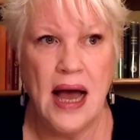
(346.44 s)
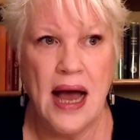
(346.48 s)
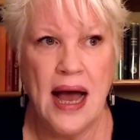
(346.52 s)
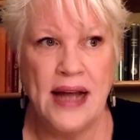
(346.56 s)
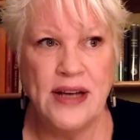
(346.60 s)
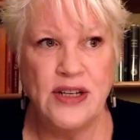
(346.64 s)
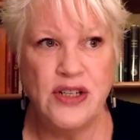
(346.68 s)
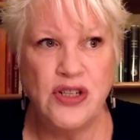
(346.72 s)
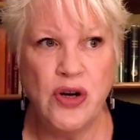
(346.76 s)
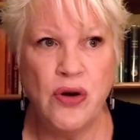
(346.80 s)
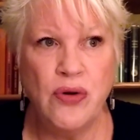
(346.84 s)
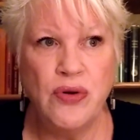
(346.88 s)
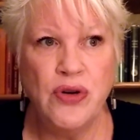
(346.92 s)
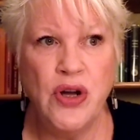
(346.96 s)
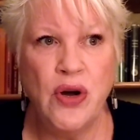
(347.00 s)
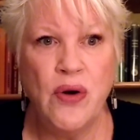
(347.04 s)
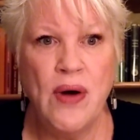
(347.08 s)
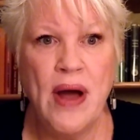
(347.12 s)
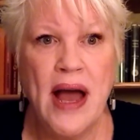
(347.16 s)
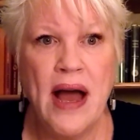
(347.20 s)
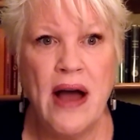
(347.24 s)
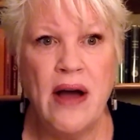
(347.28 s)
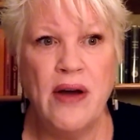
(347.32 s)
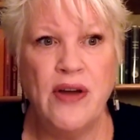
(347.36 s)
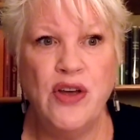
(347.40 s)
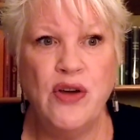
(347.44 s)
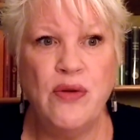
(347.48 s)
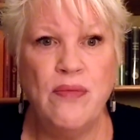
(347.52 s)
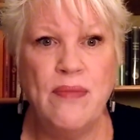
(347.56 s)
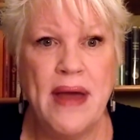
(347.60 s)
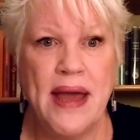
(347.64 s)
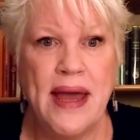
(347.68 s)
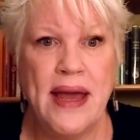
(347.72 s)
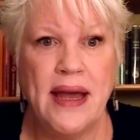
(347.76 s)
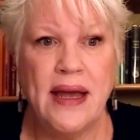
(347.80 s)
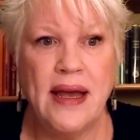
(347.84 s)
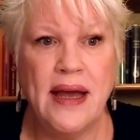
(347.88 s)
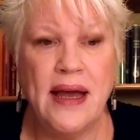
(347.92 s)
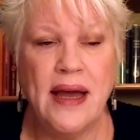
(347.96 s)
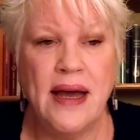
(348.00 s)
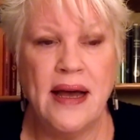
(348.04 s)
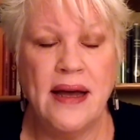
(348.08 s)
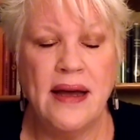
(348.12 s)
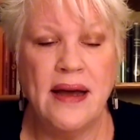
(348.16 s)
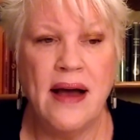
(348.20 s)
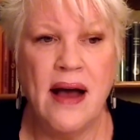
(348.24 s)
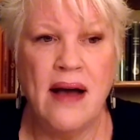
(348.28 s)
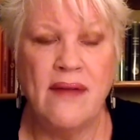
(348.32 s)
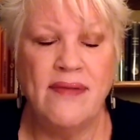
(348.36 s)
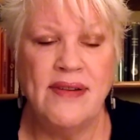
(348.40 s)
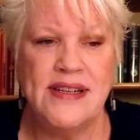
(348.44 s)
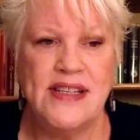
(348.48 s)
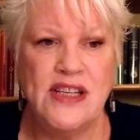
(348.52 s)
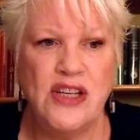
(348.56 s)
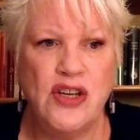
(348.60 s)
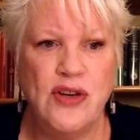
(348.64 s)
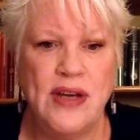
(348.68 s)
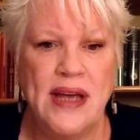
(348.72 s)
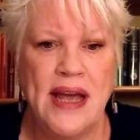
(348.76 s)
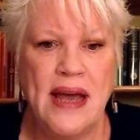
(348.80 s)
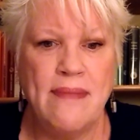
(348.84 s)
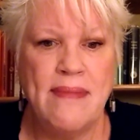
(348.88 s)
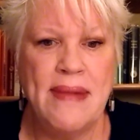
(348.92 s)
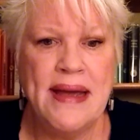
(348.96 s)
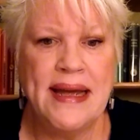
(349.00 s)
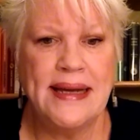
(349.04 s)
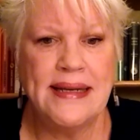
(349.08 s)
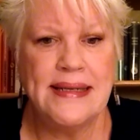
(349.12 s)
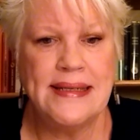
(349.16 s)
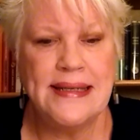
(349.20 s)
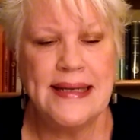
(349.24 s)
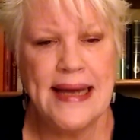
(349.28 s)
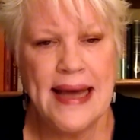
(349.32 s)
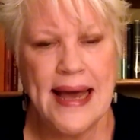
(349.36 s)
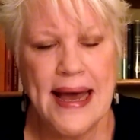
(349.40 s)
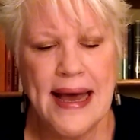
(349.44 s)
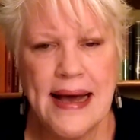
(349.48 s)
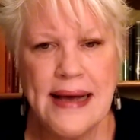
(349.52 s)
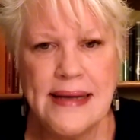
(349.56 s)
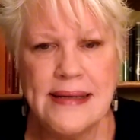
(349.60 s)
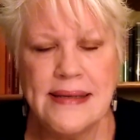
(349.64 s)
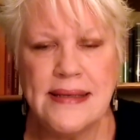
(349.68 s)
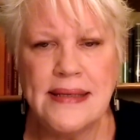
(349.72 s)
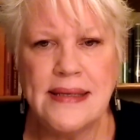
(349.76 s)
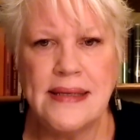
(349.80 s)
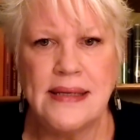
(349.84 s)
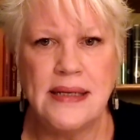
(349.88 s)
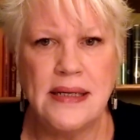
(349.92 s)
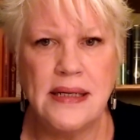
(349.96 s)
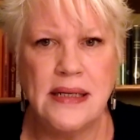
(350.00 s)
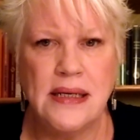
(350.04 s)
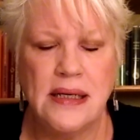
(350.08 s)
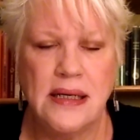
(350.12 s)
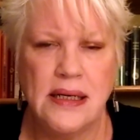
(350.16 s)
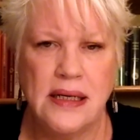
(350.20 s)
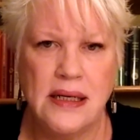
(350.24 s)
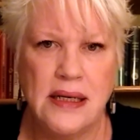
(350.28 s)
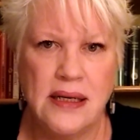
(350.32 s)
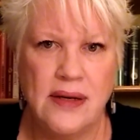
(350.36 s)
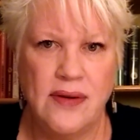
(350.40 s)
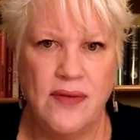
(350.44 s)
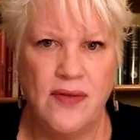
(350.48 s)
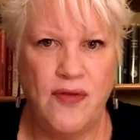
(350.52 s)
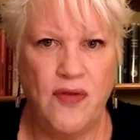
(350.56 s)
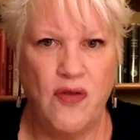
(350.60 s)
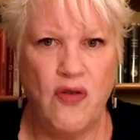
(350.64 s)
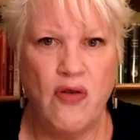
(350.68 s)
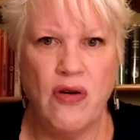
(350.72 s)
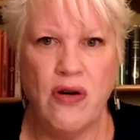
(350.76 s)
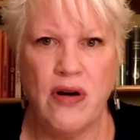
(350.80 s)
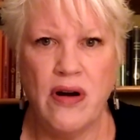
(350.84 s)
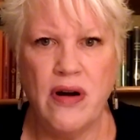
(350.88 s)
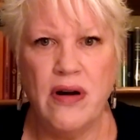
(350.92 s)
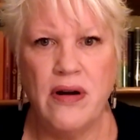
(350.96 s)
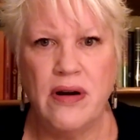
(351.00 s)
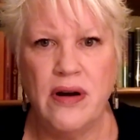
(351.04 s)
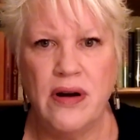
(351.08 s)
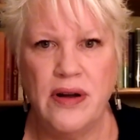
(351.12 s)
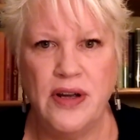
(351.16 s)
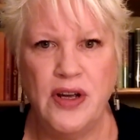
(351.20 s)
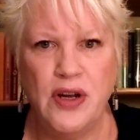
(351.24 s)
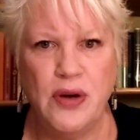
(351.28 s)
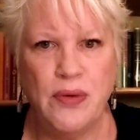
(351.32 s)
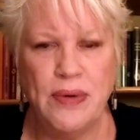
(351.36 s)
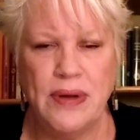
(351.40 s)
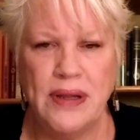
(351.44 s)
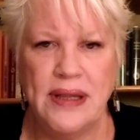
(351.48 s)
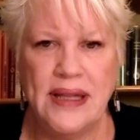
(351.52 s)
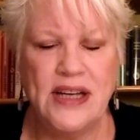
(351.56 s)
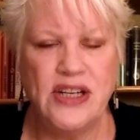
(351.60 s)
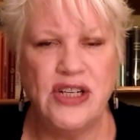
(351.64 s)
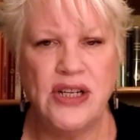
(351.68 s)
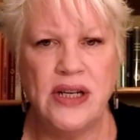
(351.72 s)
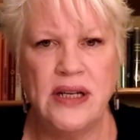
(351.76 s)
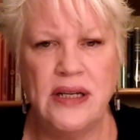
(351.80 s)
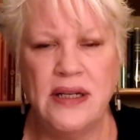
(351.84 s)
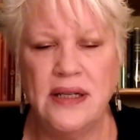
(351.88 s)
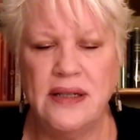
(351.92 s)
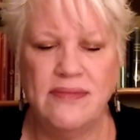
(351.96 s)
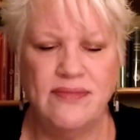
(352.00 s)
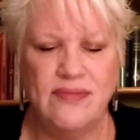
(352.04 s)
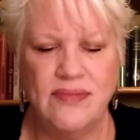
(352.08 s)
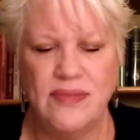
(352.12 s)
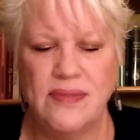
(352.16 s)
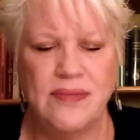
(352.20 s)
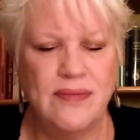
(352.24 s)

I don't know how you make, obviously you can't make a test for your religion.